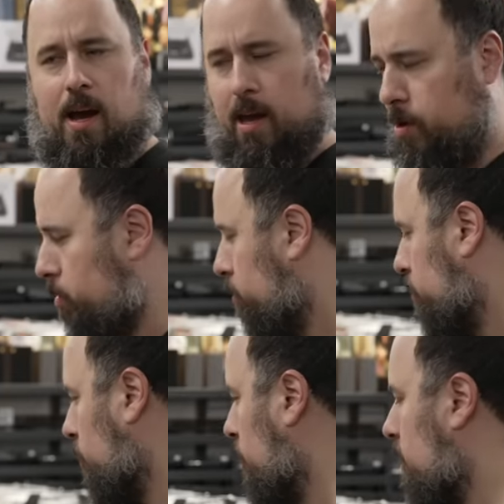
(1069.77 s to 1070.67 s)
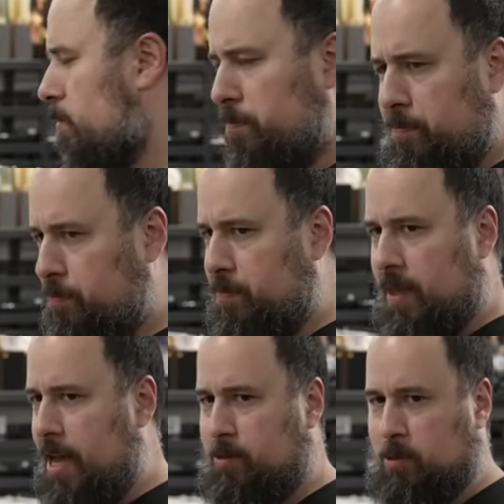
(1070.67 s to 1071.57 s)
I don't know. The
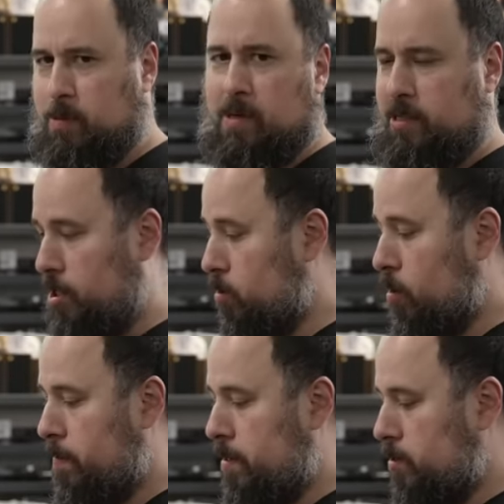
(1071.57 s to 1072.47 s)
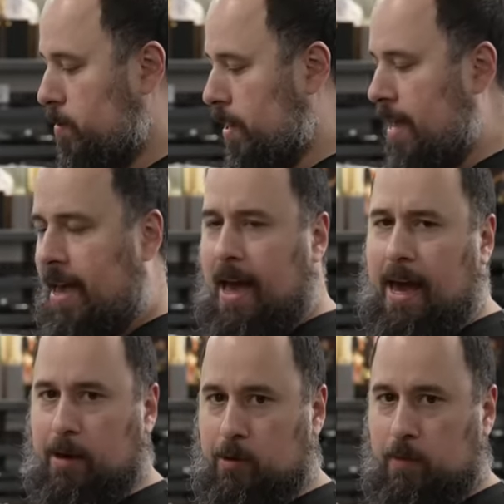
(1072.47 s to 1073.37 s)
last one was pressed at QRP as well.
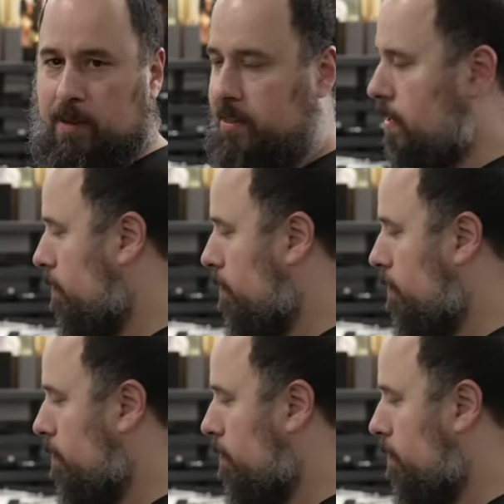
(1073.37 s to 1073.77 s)
I don't know if that's